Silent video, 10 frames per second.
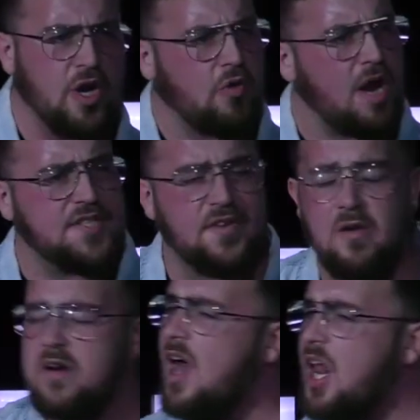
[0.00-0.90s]
a Christ
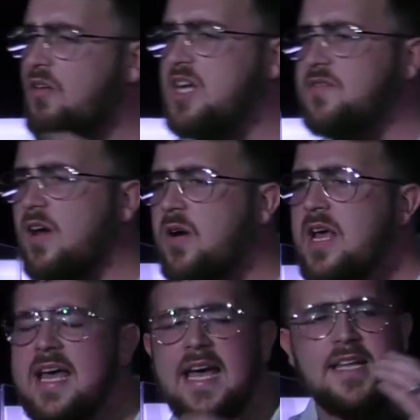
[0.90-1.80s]
follower, or not a Christ follower,
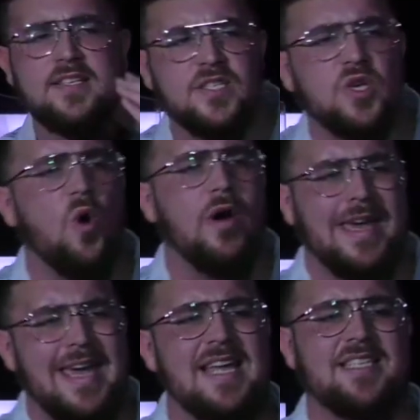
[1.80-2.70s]
it is so
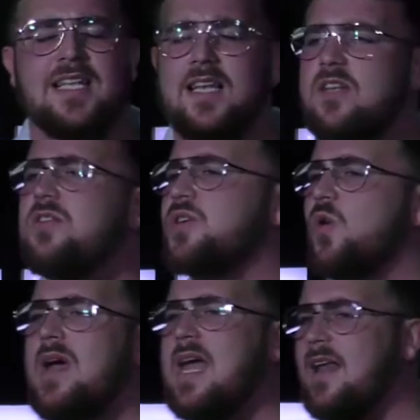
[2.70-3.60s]
easy to lose your
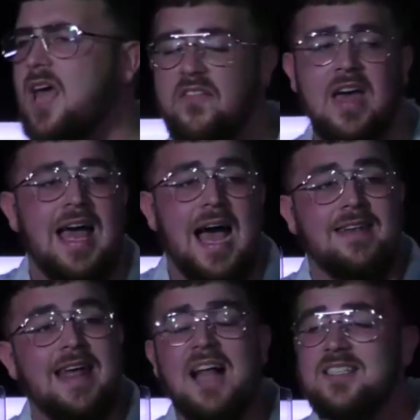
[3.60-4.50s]
way in life.
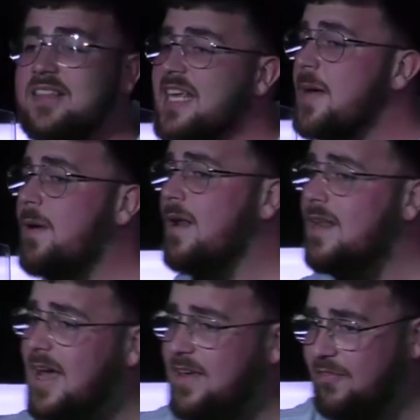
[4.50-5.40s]
And that's the thing about
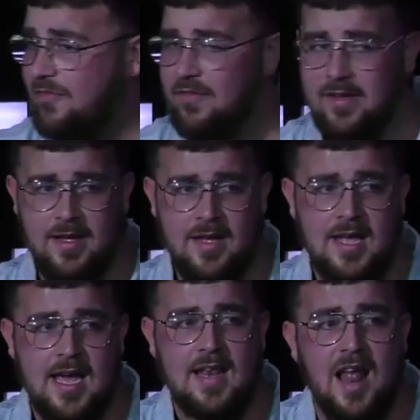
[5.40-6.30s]
life.
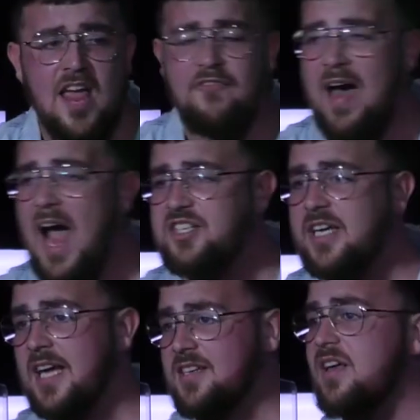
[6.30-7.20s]
Life actually
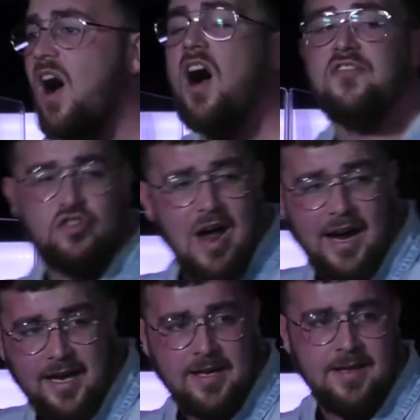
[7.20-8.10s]
kicks us off
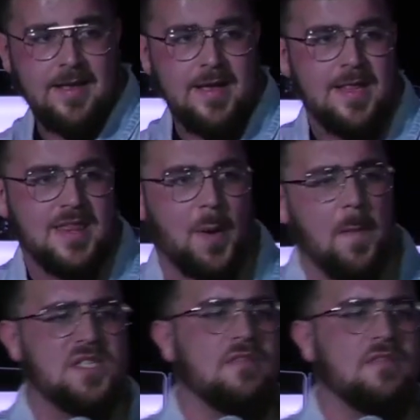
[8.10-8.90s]
track. The purpose